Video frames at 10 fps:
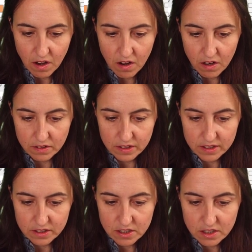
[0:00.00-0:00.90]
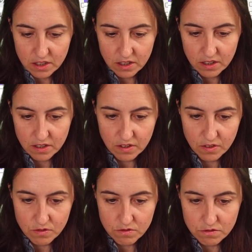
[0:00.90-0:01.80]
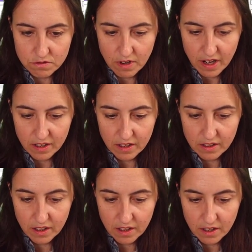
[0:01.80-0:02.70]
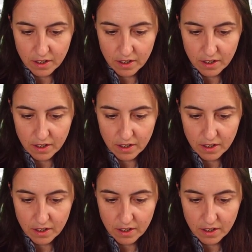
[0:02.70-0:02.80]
orange, red,